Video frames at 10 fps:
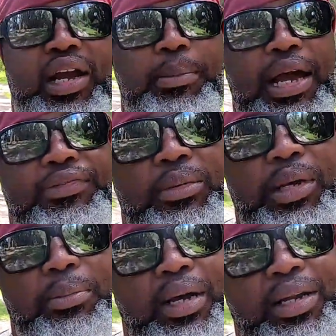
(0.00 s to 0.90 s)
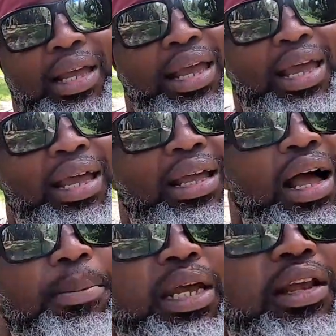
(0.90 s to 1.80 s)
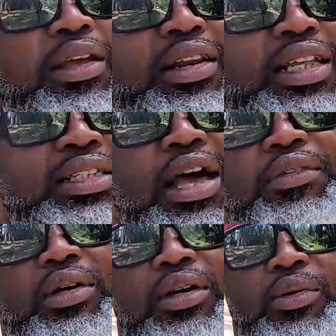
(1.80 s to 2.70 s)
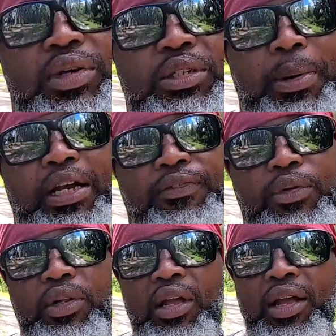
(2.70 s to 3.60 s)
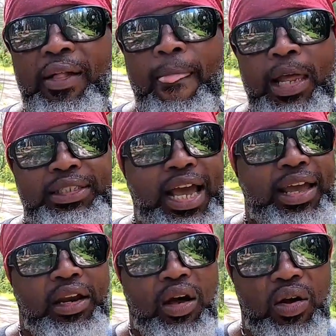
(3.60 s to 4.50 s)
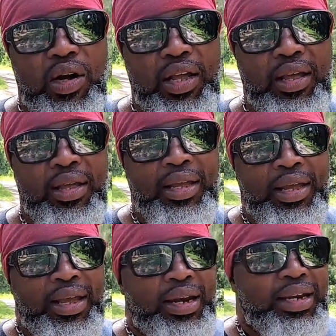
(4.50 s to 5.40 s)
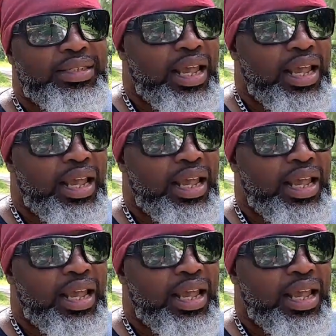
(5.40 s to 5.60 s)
come after me, but I mean, let's have a respectful dialogue. Let's